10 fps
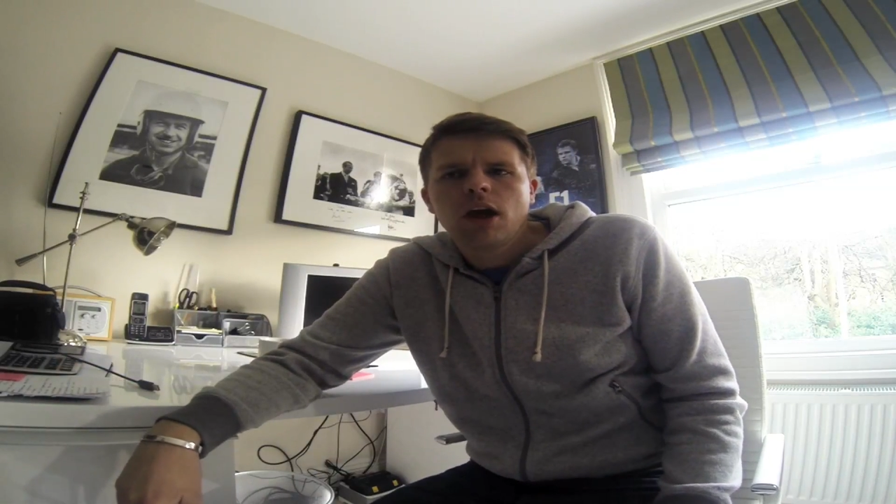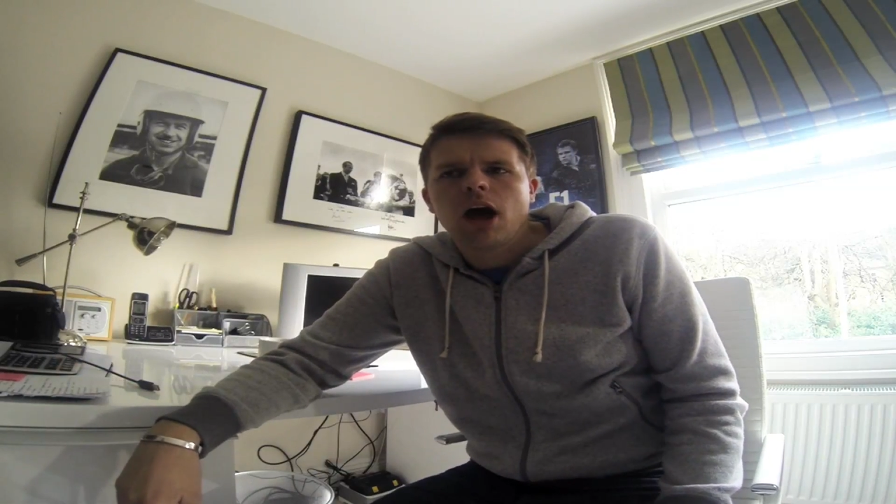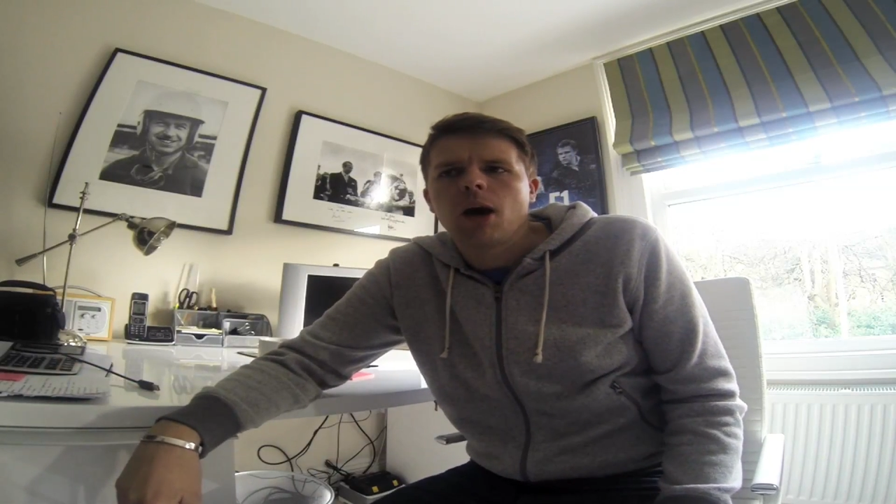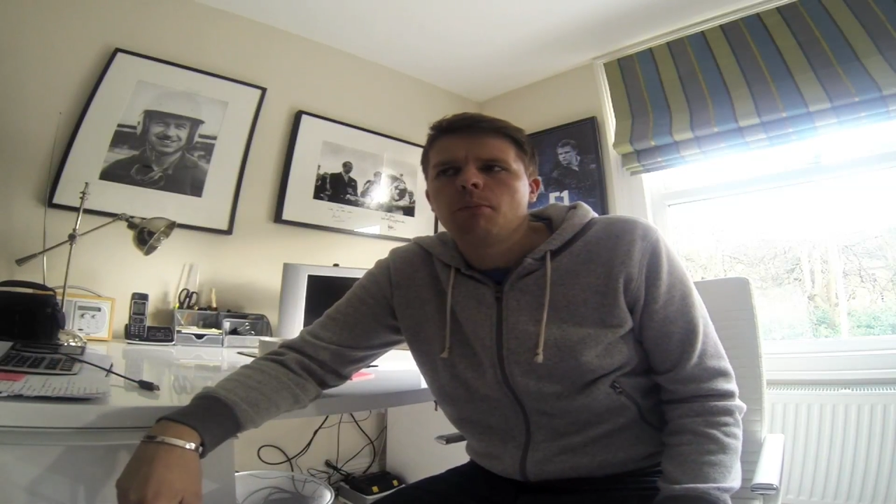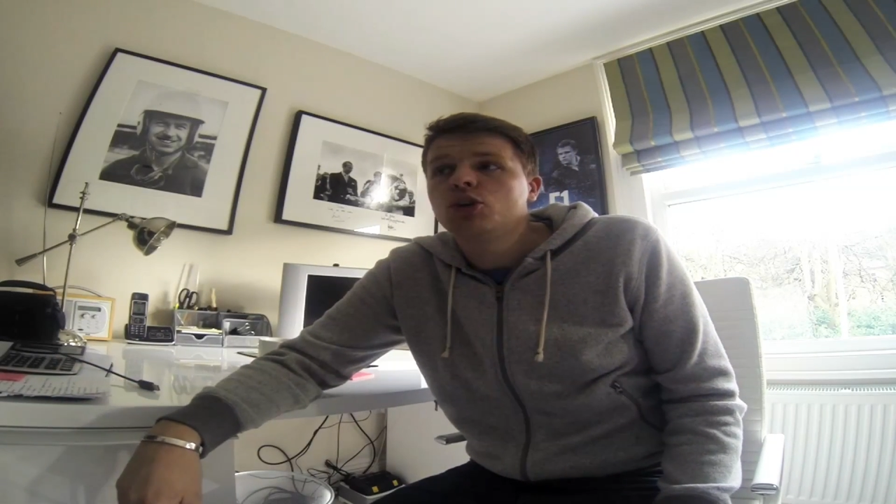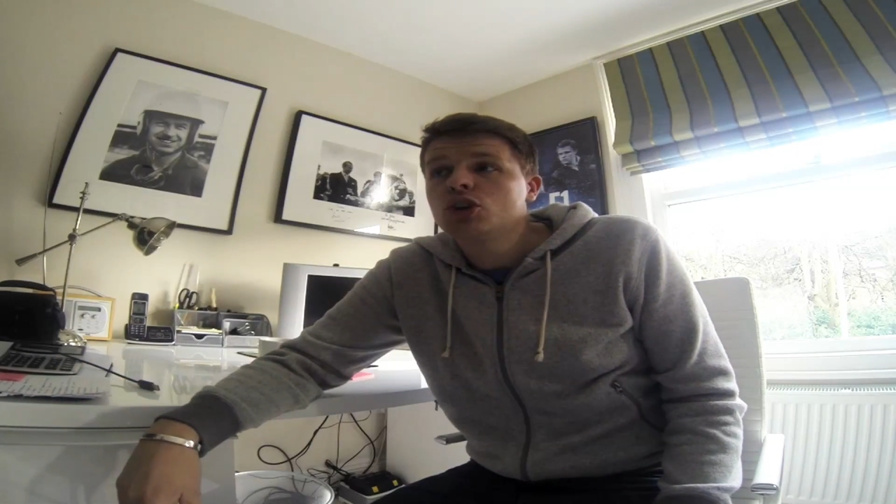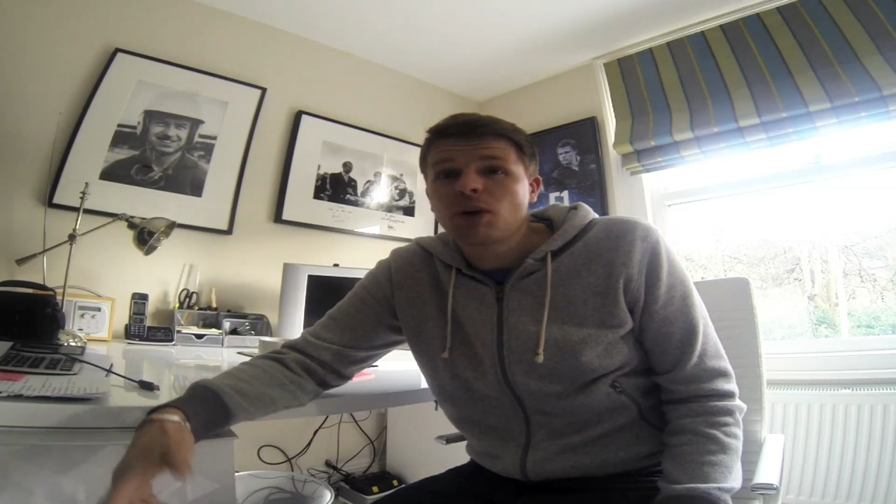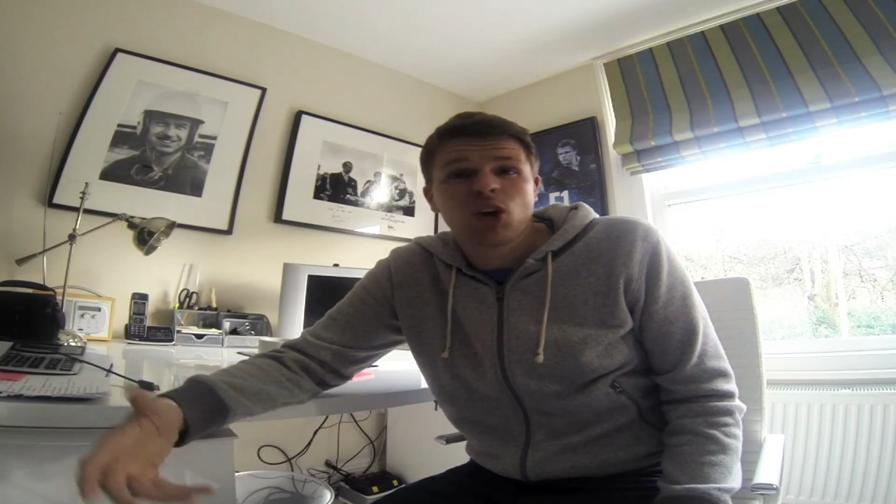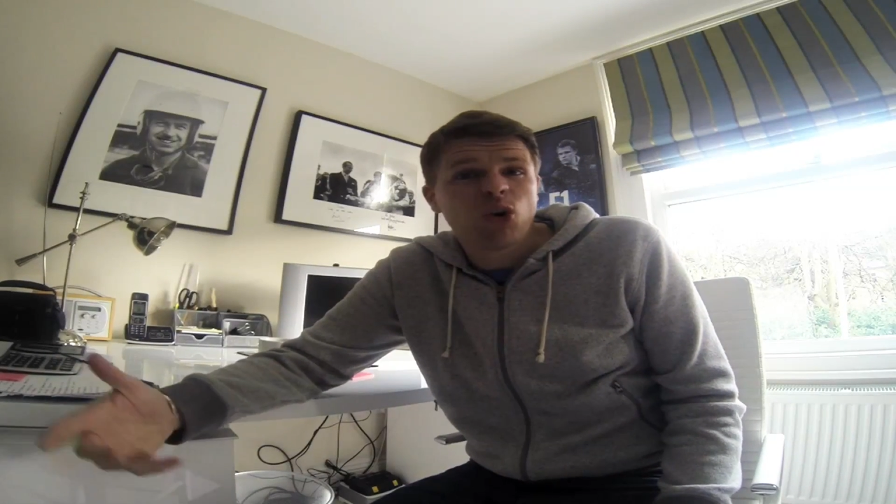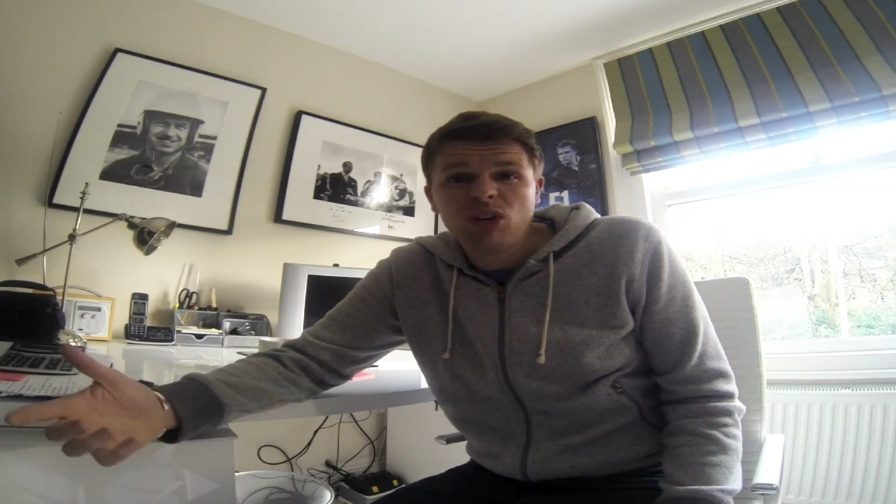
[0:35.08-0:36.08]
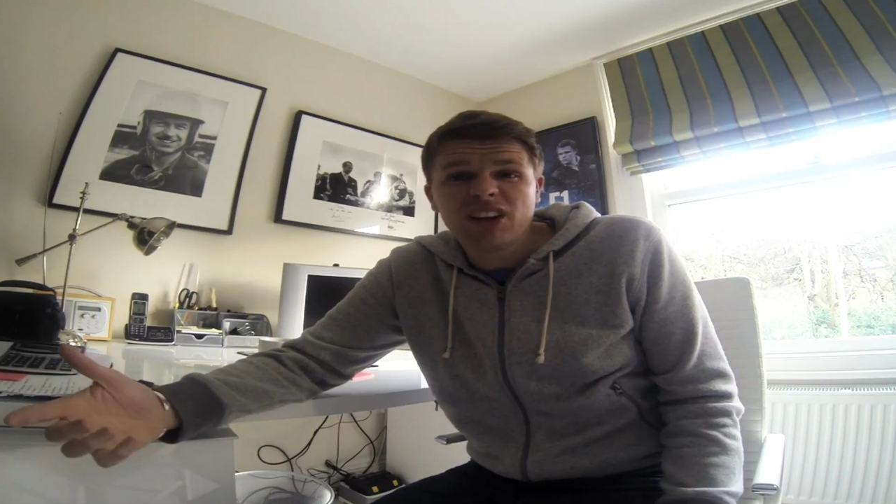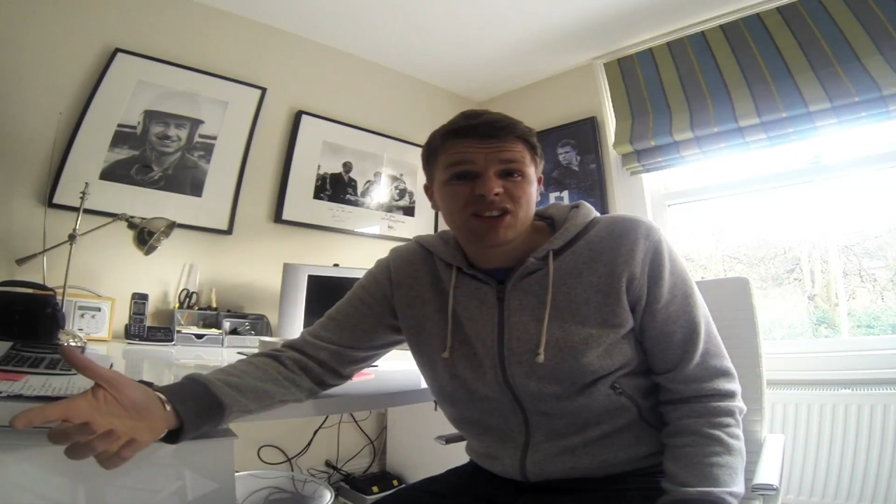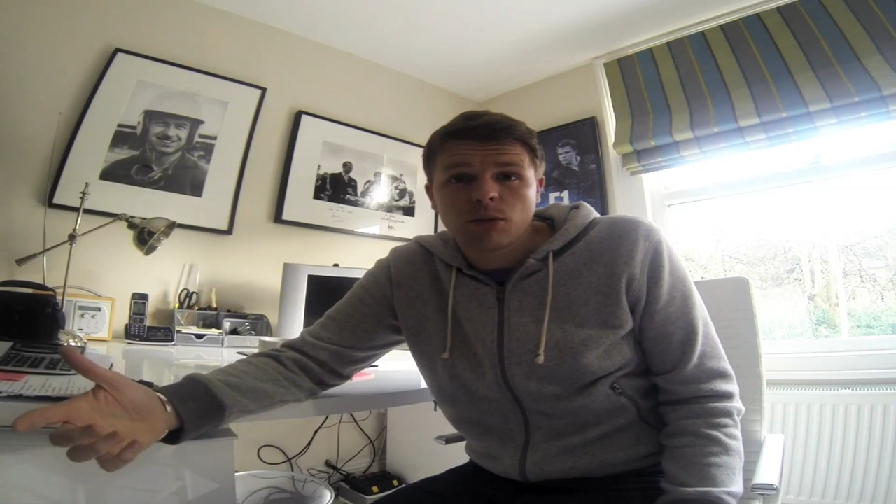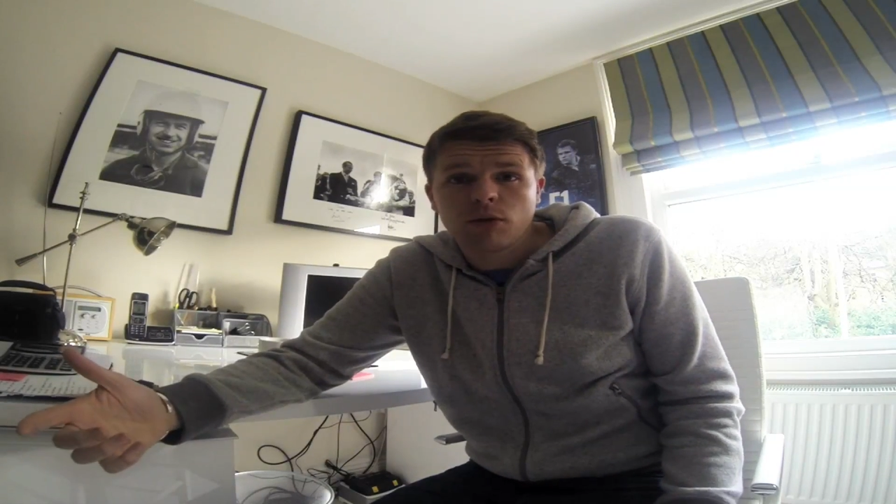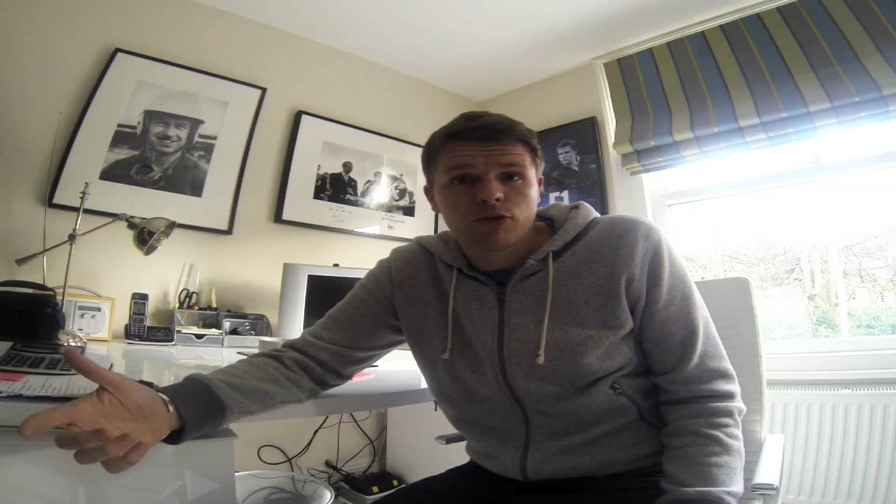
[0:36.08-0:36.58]
um, just by calling
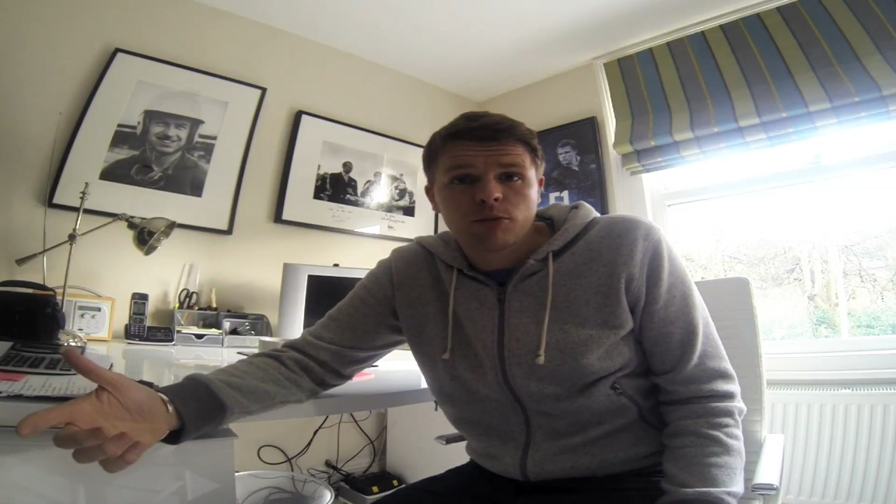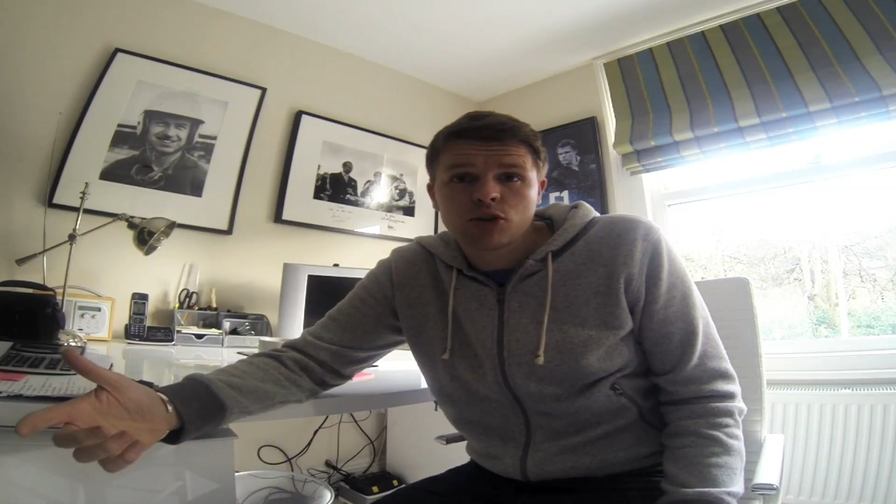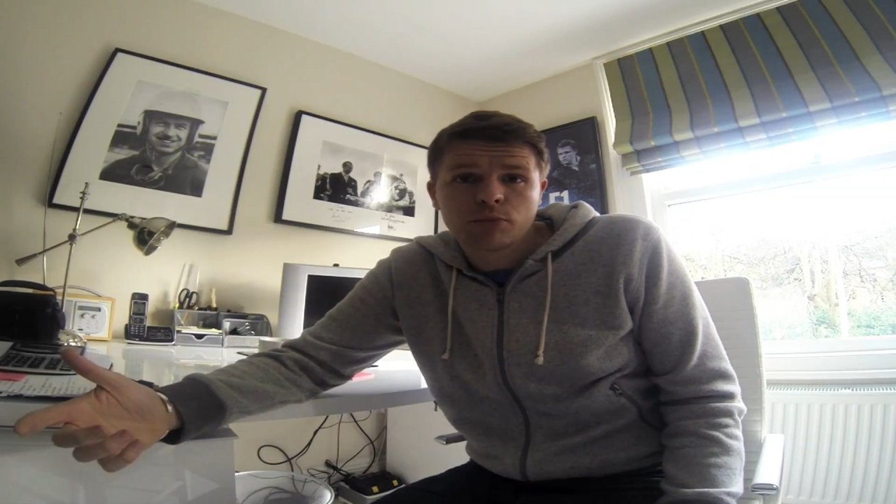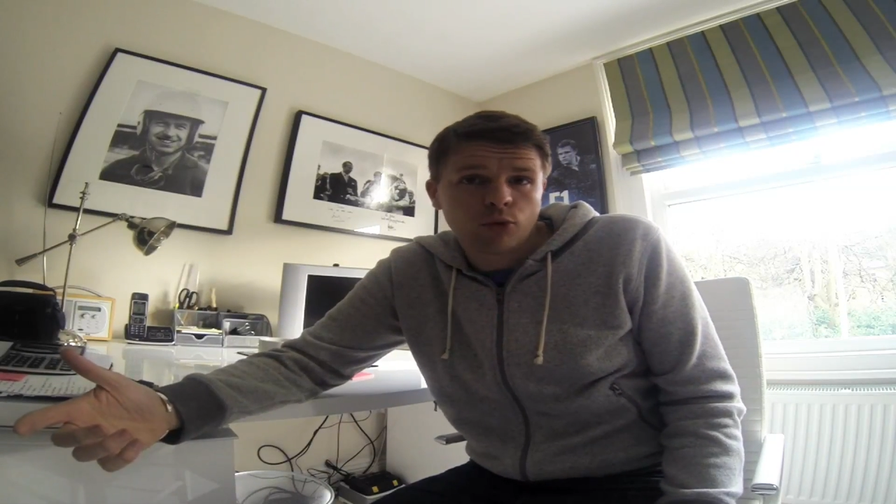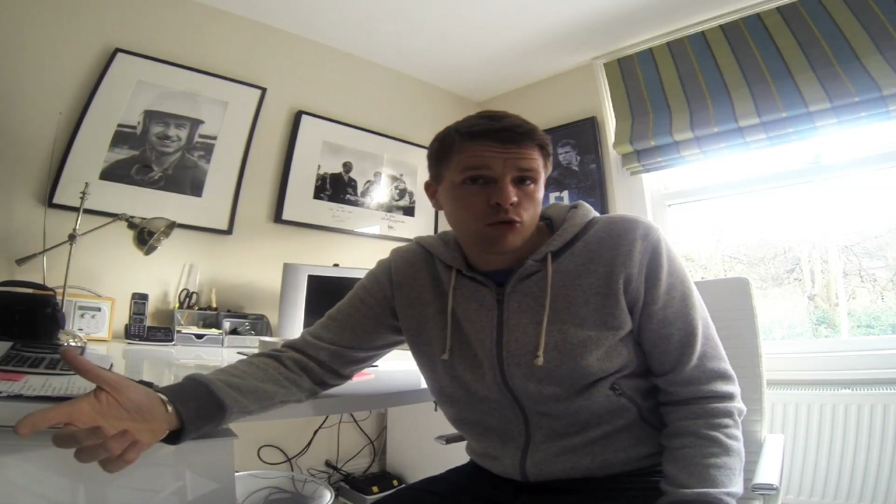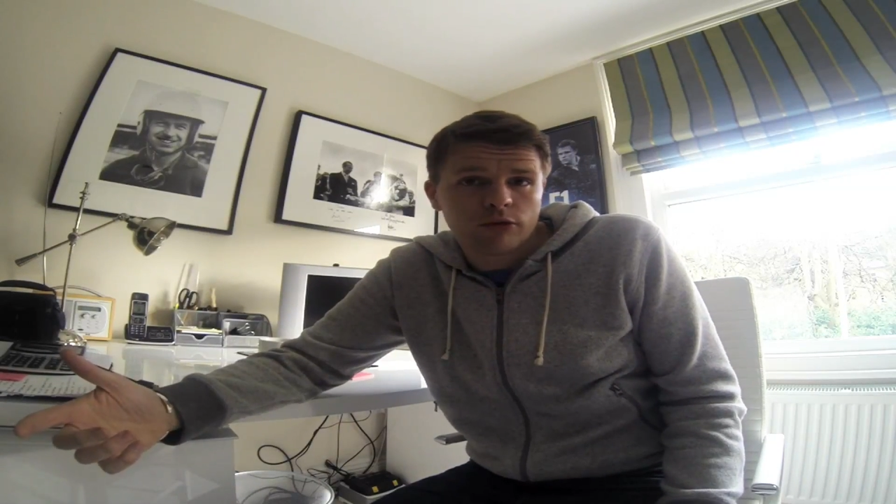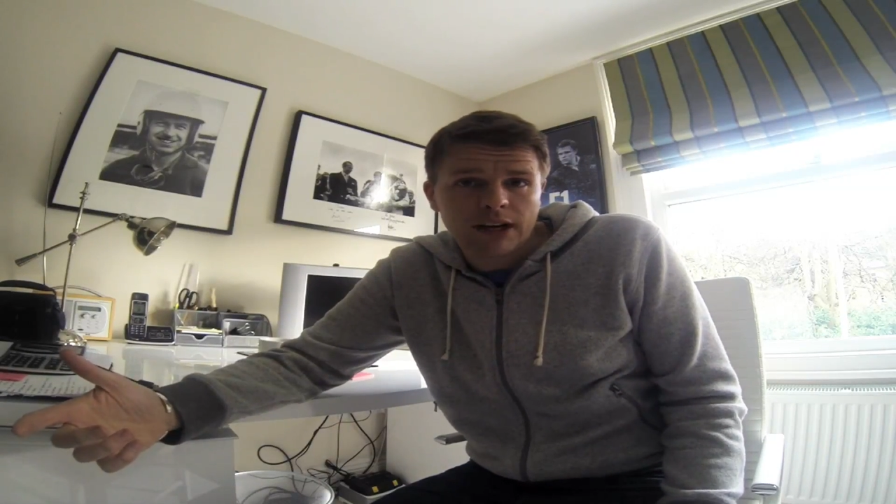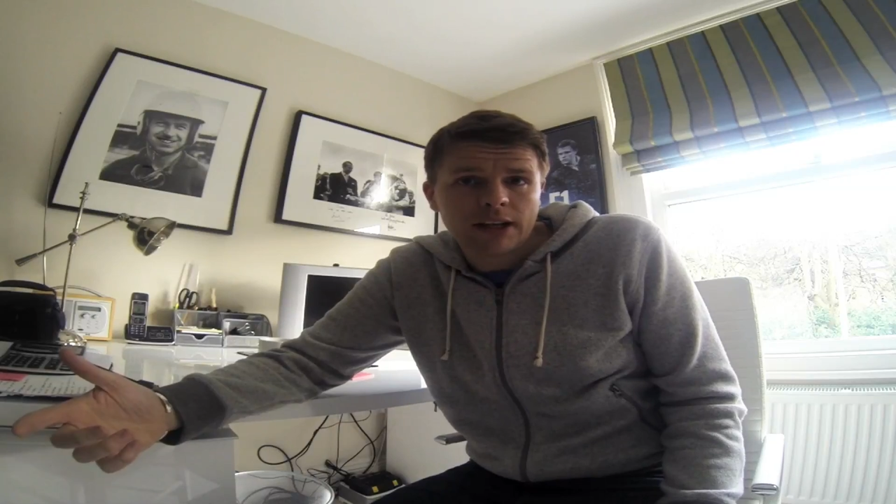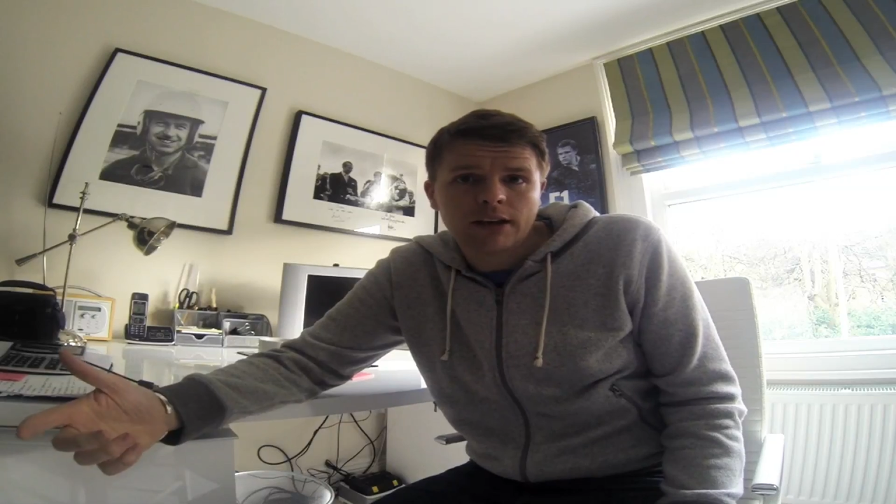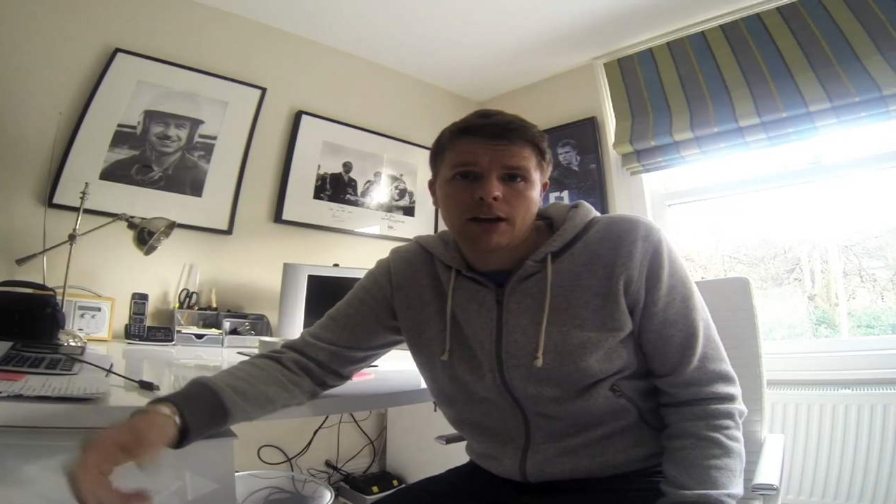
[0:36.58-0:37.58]
someone from the sport really